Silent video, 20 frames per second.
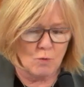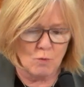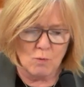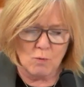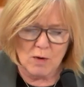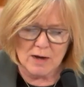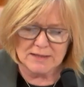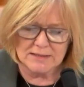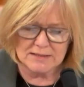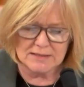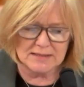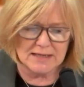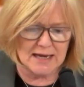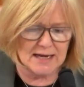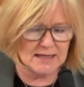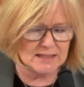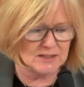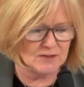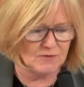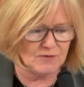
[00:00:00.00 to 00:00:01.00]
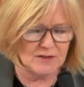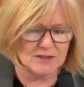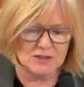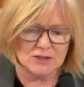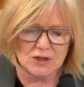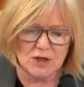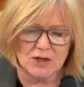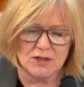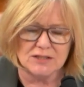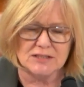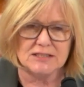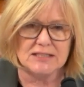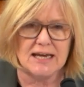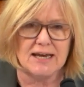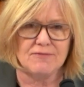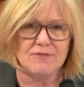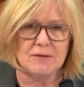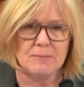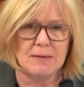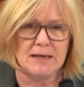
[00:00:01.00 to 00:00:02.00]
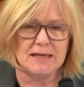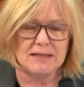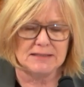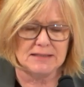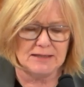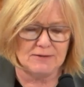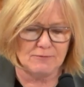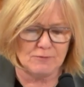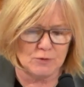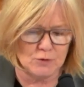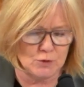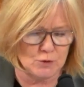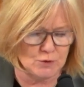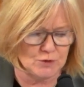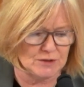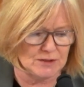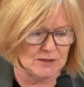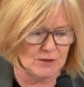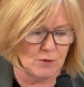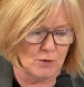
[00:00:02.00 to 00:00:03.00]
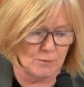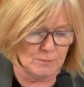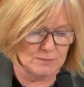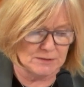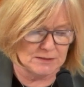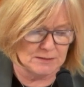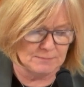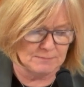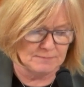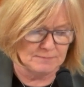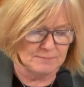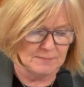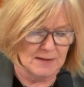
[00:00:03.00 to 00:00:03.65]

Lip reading: one-size-fits-all staffing mandate for nursing homes.